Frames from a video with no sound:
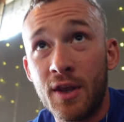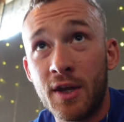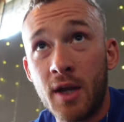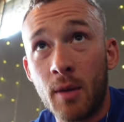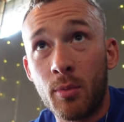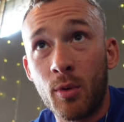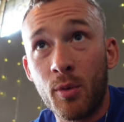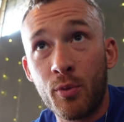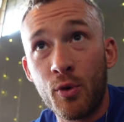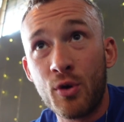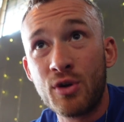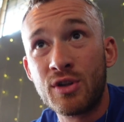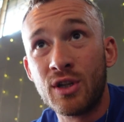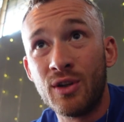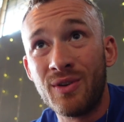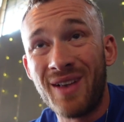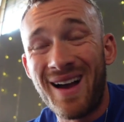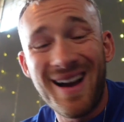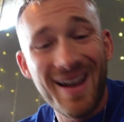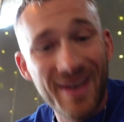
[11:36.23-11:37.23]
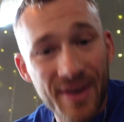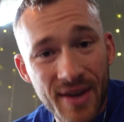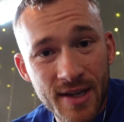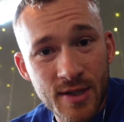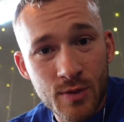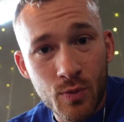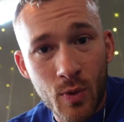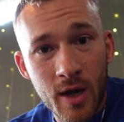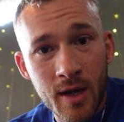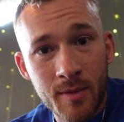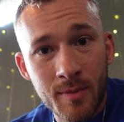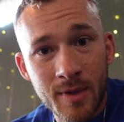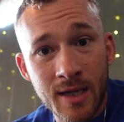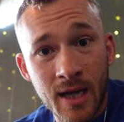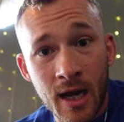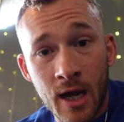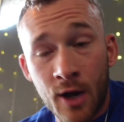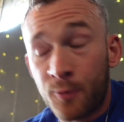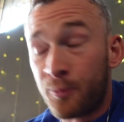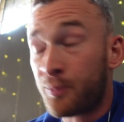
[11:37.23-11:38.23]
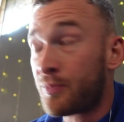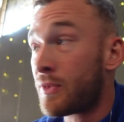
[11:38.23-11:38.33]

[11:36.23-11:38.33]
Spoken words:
the double brutal, and it's weighing me down.